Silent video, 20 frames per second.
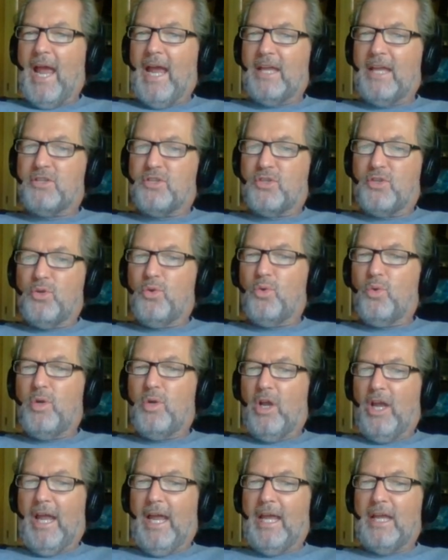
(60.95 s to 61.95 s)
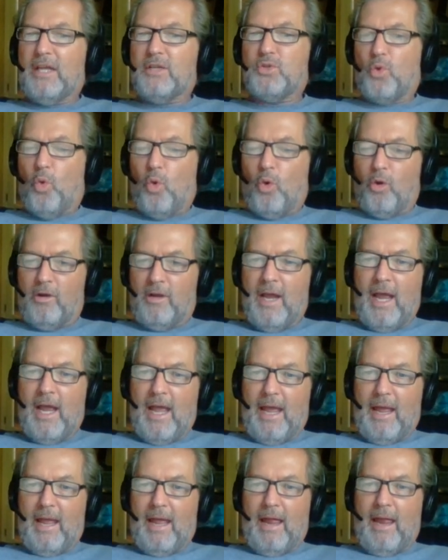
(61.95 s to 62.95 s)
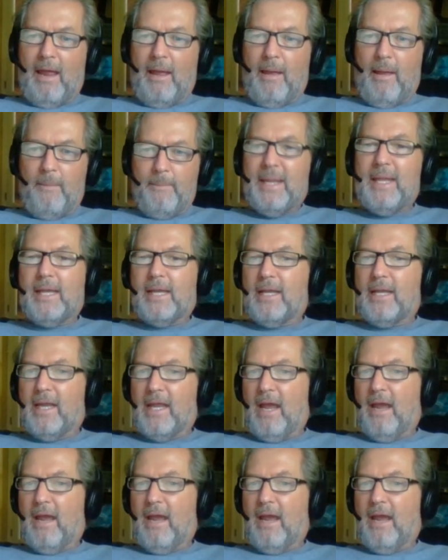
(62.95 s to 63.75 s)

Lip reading: as soon as or immediately